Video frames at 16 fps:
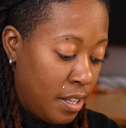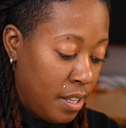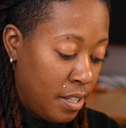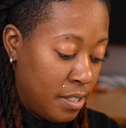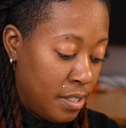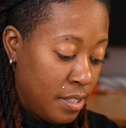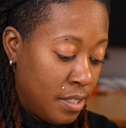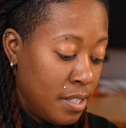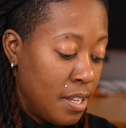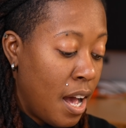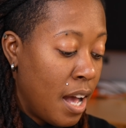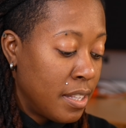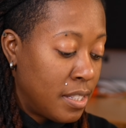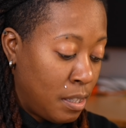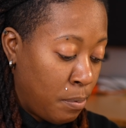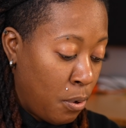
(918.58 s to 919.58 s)
is
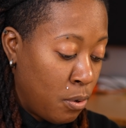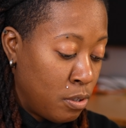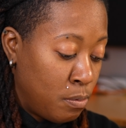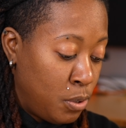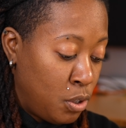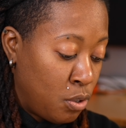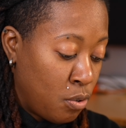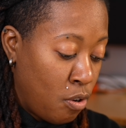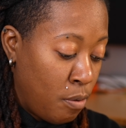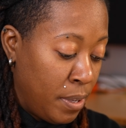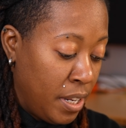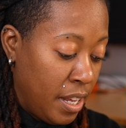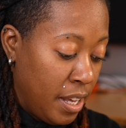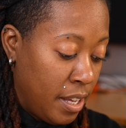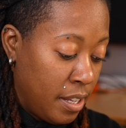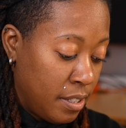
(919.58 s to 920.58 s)
not supposed to be showing me
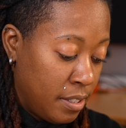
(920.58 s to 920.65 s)
that.